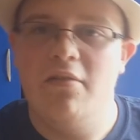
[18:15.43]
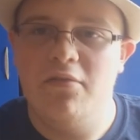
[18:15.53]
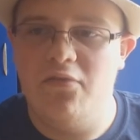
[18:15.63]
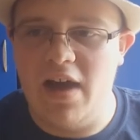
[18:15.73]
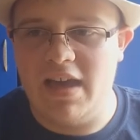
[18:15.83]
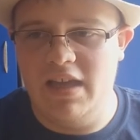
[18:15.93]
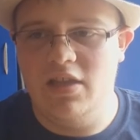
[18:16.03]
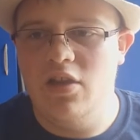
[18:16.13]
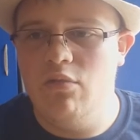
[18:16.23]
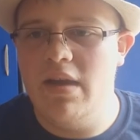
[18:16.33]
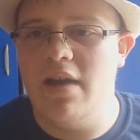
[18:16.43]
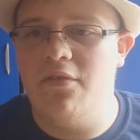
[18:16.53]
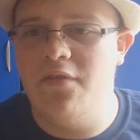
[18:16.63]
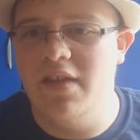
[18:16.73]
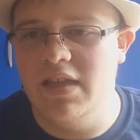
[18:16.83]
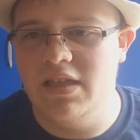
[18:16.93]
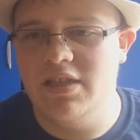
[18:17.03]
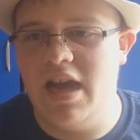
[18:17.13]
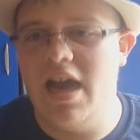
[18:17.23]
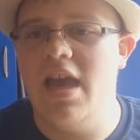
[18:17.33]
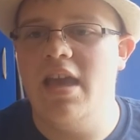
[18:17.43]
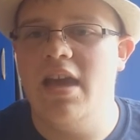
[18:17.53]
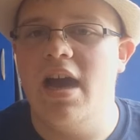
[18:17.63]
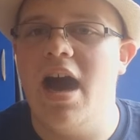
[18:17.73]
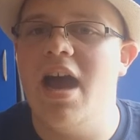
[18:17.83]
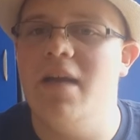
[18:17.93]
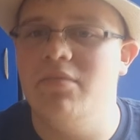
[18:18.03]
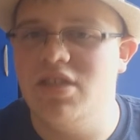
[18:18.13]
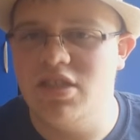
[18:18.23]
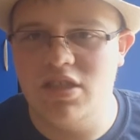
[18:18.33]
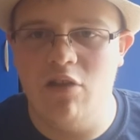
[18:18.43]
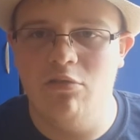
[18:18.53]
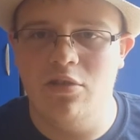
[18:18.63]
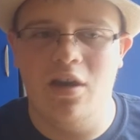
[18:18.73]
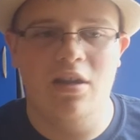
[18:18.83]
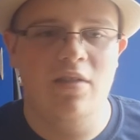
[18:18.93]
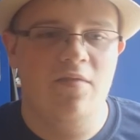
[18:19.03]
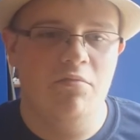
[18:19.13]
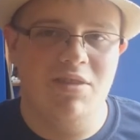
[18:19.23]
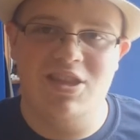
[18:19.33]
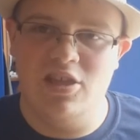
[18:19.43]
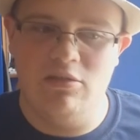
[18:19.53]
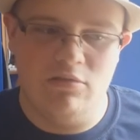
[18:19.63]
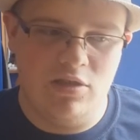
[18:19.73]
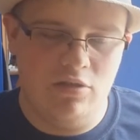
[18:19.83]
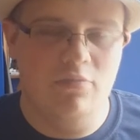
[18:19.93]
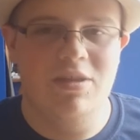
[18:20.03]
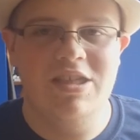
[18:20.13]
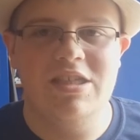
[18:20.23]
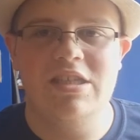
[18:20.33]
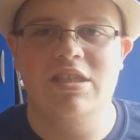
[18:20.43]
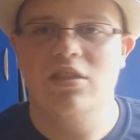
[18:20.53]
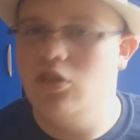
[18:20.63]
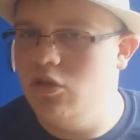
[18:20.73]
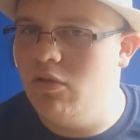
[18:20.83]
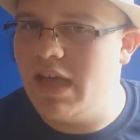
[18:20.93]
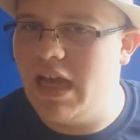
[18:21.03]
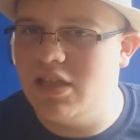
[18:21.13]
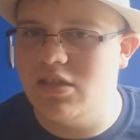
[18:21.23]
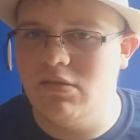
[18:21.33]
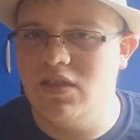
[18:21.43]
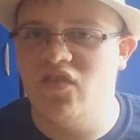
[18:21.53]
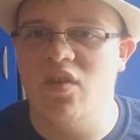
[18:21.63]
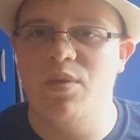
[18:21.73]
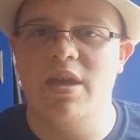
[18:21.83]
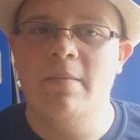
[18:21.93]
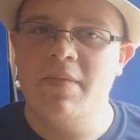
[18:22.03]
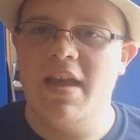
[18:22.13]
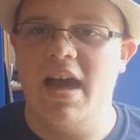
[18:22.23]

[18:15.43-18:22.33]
Fuck it. We are finished. I am so done with YouTube. This is too cancerous for me.